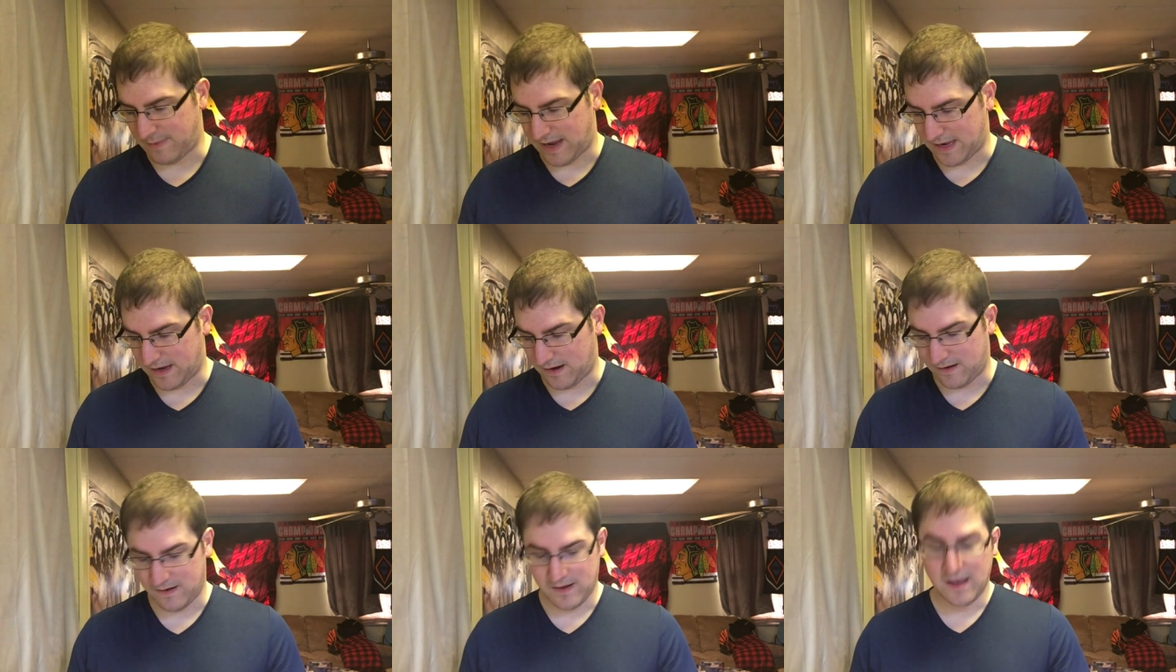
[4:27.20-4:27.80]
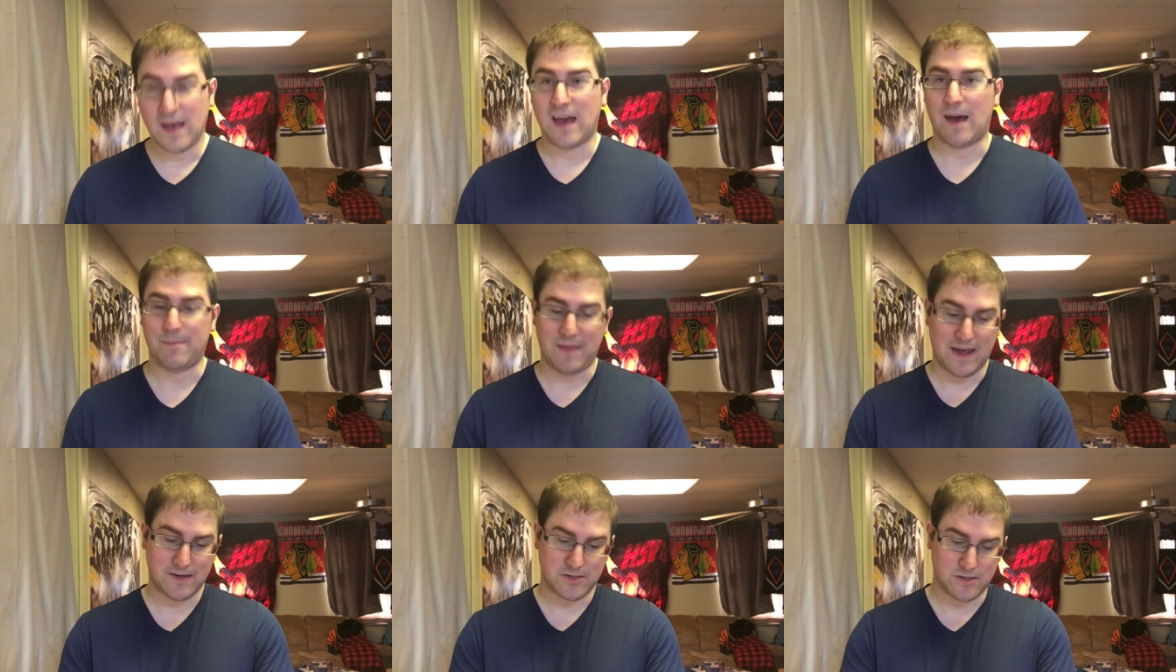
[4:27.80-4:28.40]
Man here. I'm
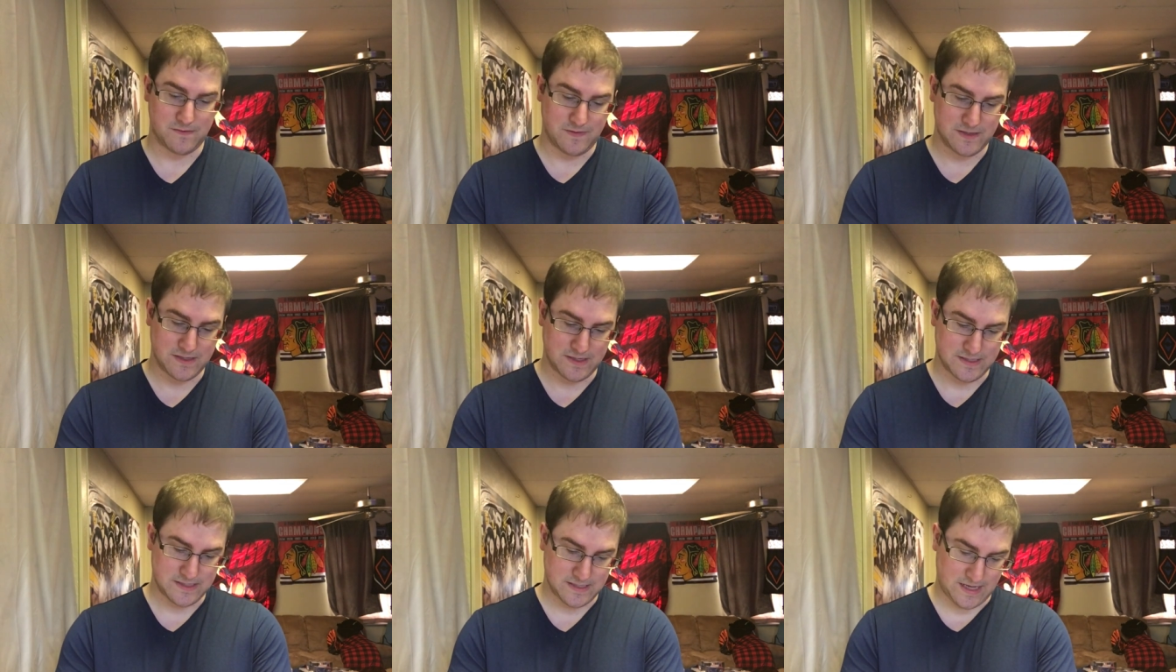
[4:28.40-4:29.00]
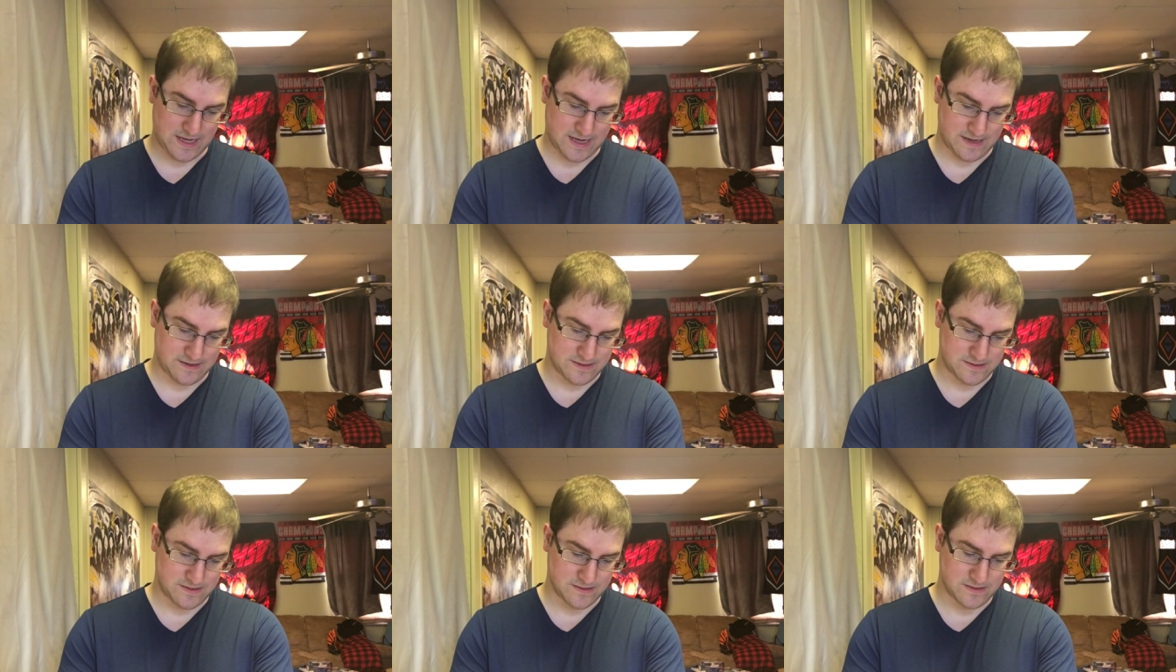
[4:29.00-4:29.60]
not sure if he's gonna scan
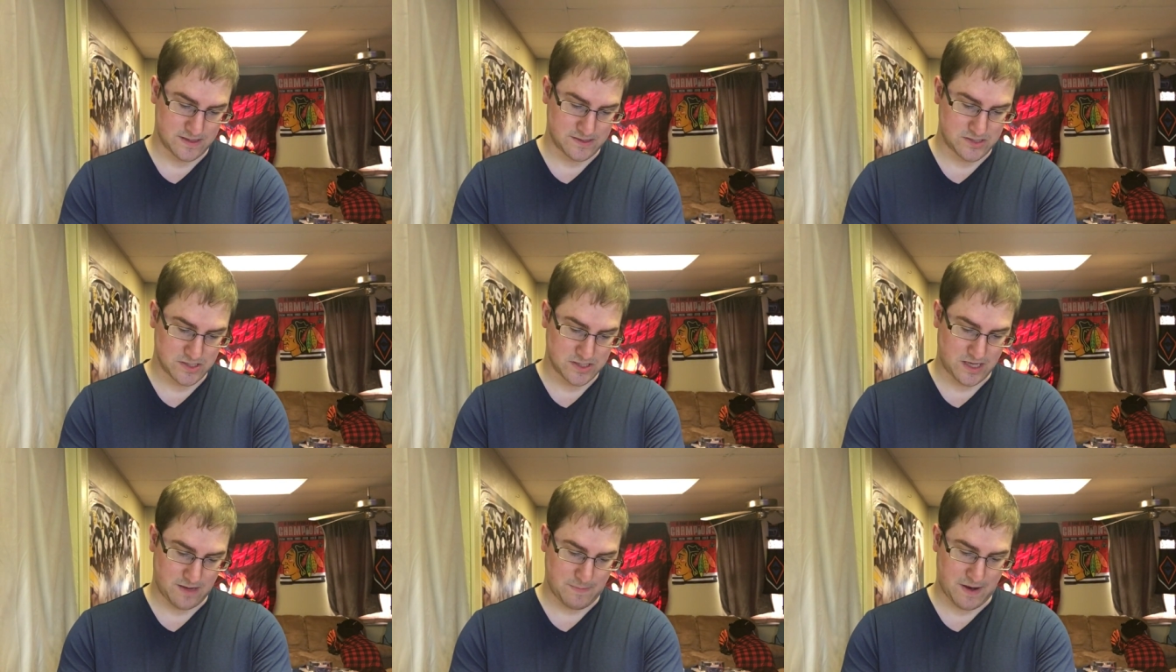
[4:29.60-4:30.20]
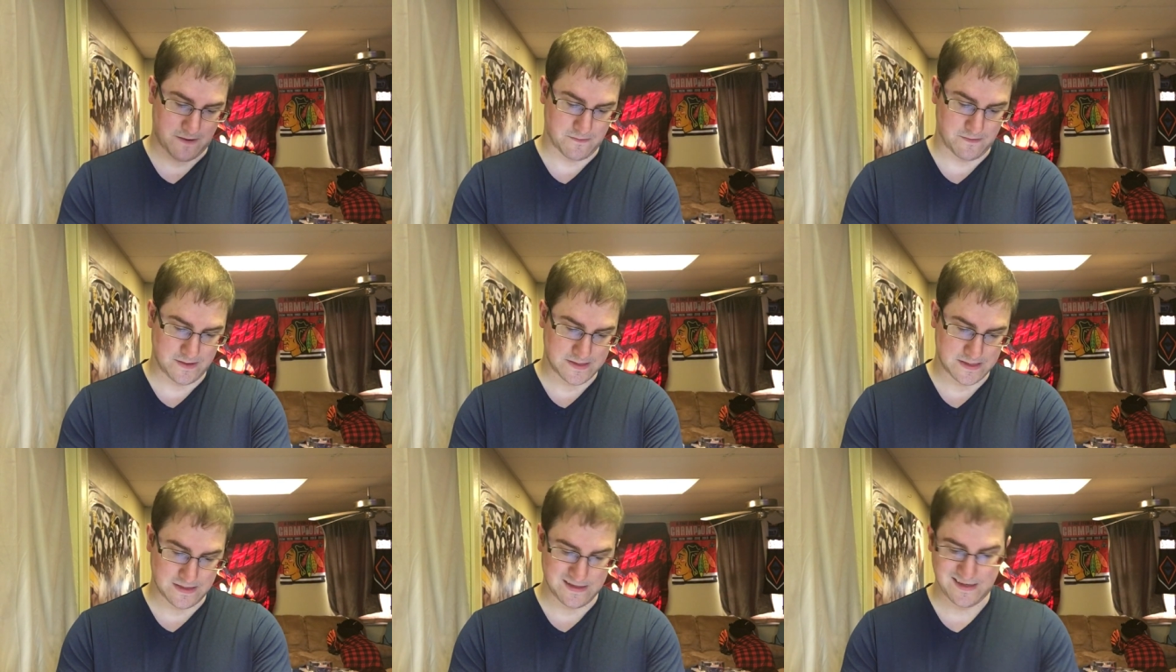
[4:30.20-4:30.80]
just because they just came out
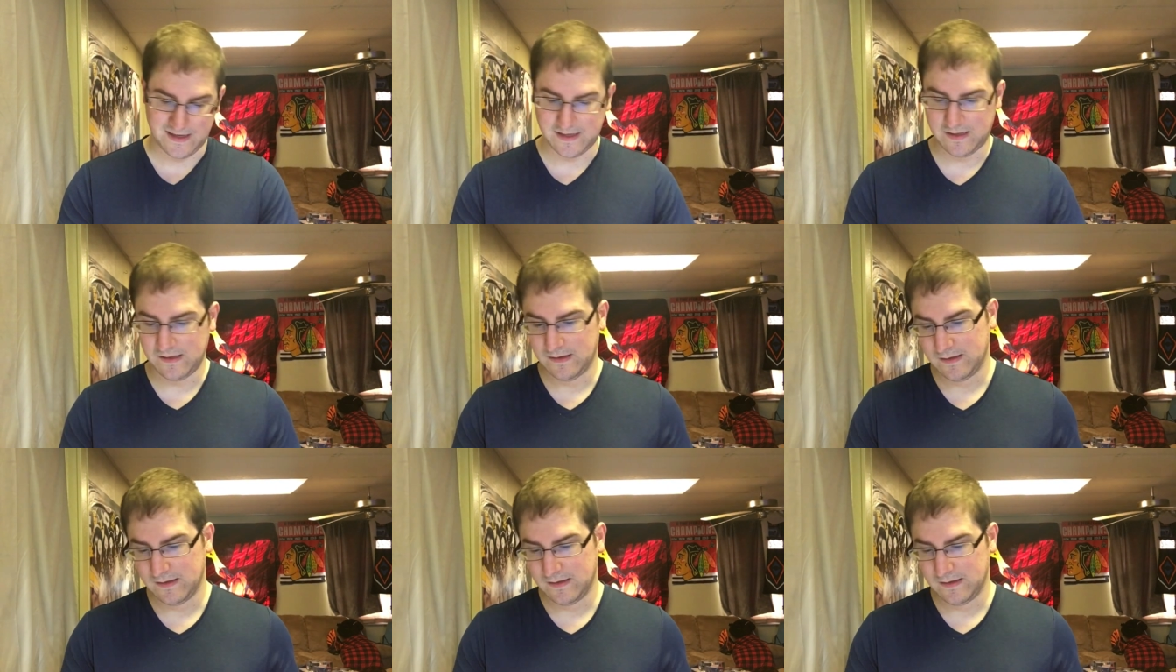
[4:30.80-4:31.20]
recently.